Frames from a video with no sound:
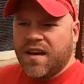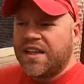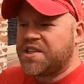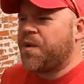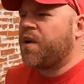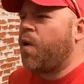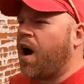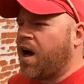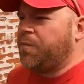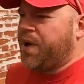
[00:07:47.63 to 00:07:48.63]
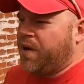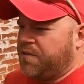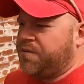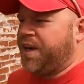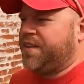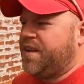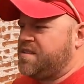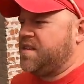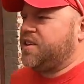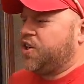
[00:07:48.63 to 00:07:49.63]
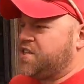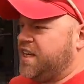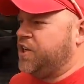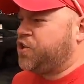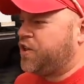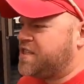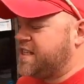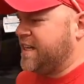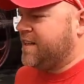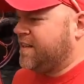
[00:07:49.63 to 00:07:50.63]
I just want to walk up here and read this. It looks interesting.